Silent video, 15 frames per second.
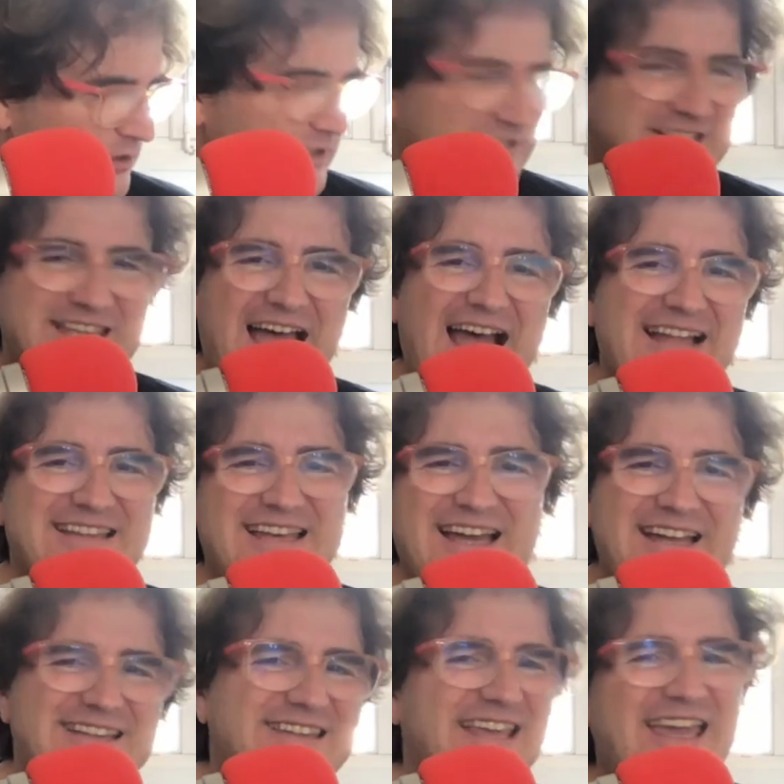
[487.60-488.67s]
the
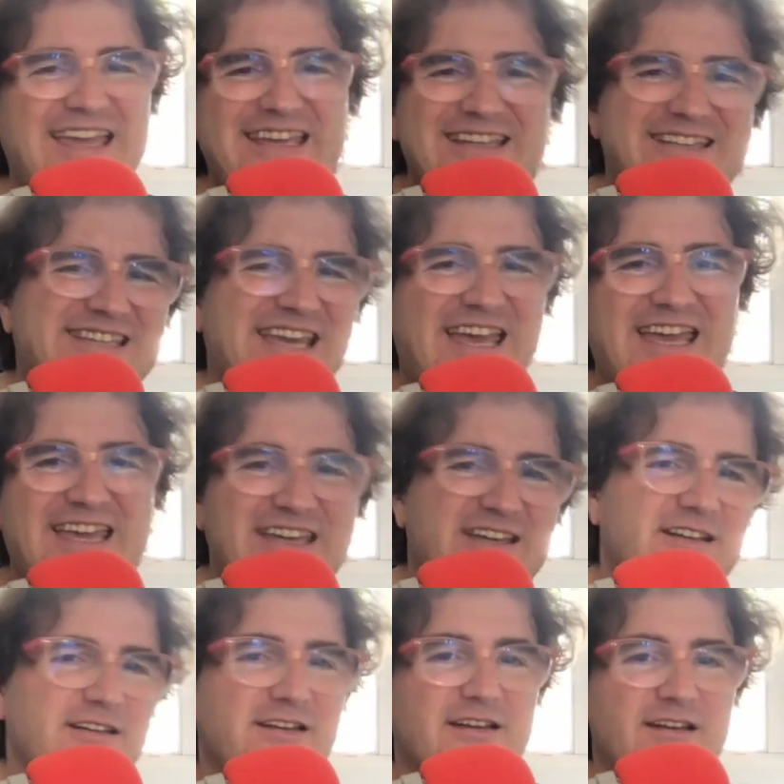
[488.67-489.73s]
data they
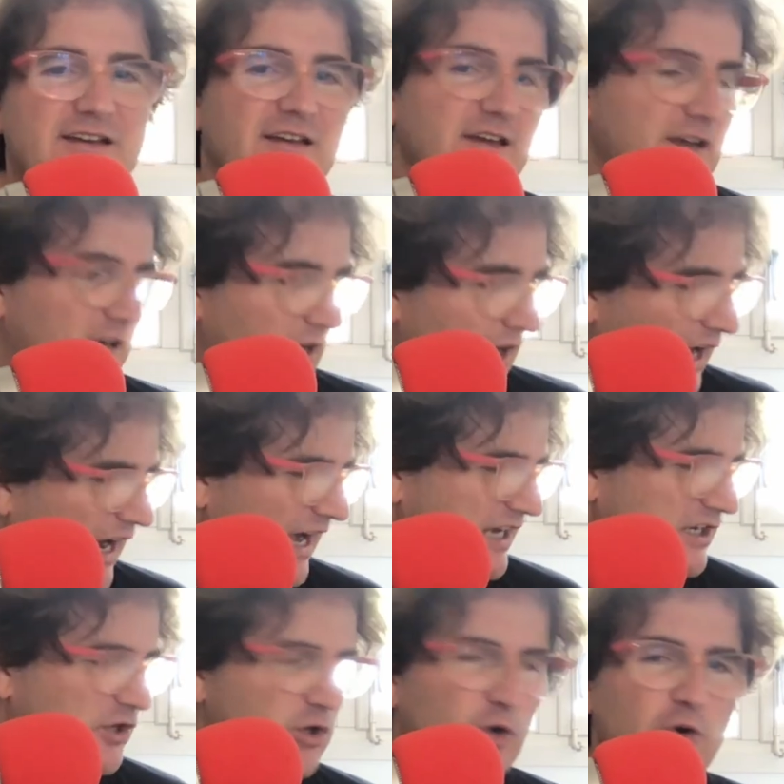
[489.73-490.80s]
take.
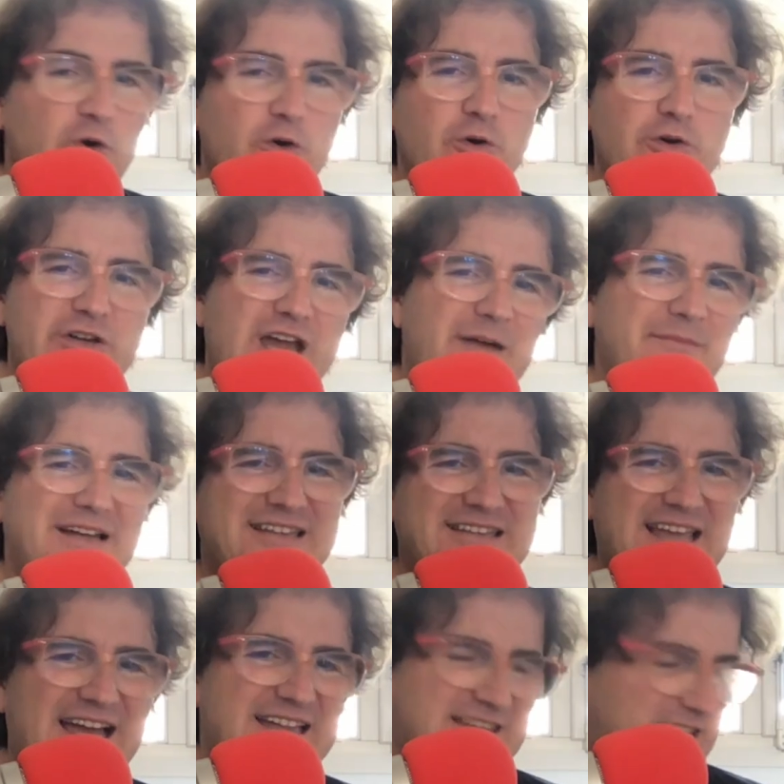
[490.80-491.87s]
Hakuna
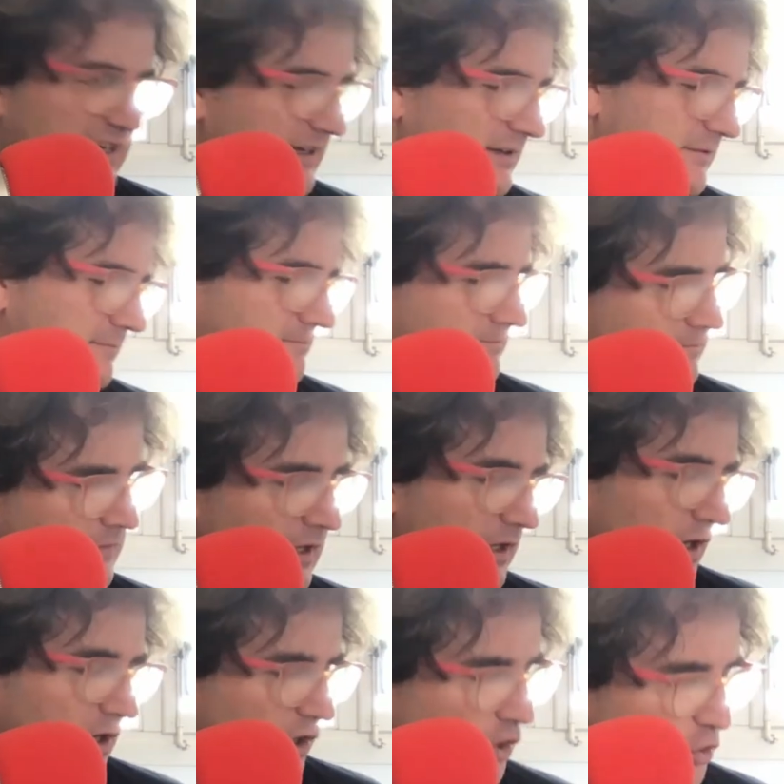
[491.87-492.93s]
Matata,
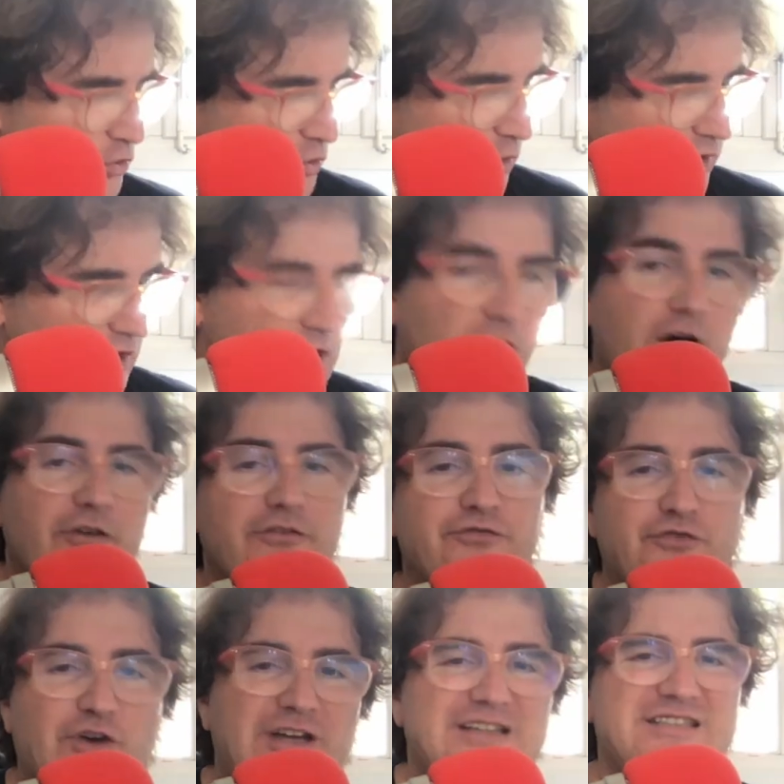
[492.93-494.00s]
go to a
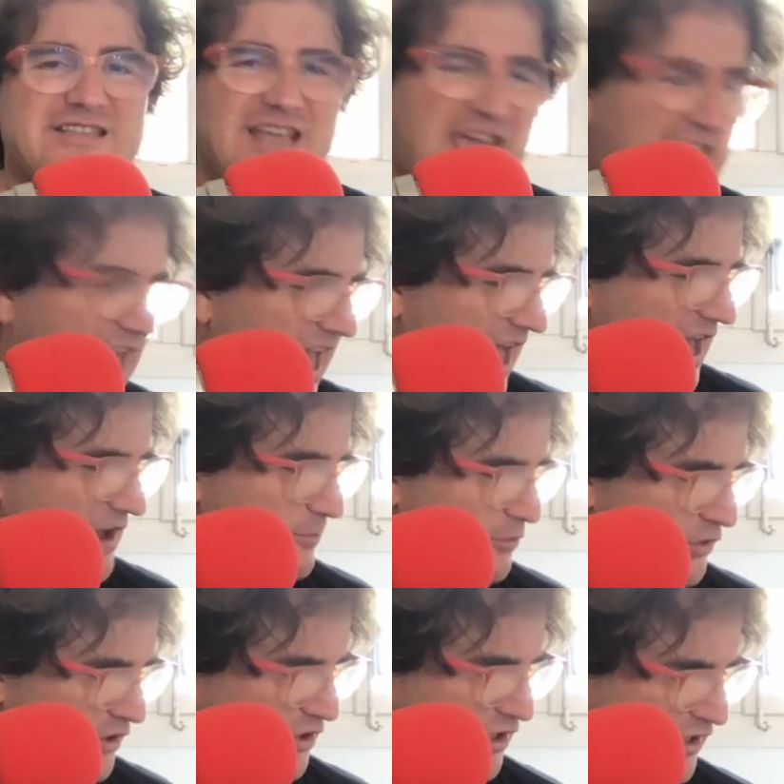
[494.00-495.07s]
conference
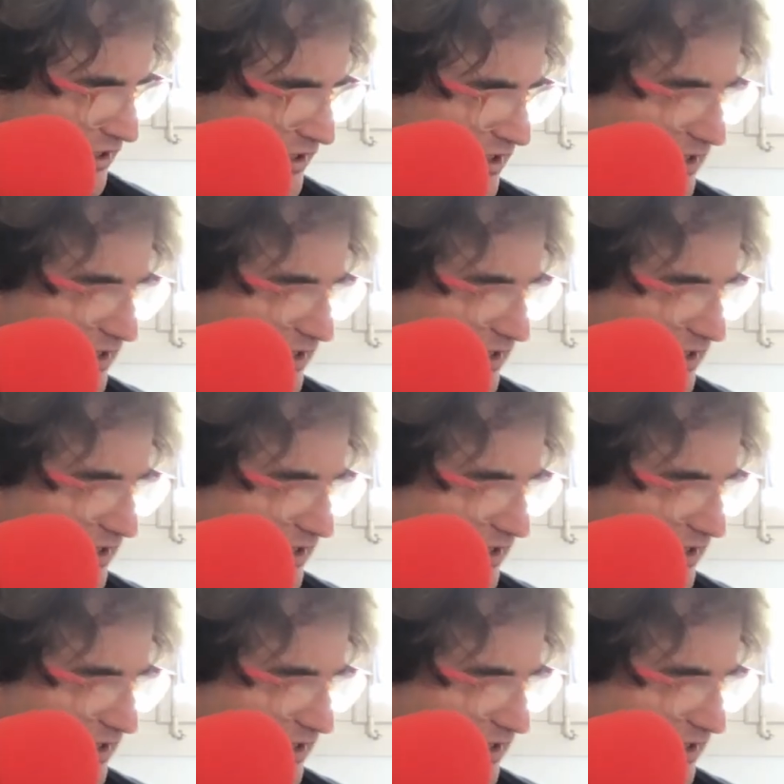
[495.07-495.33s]
every year,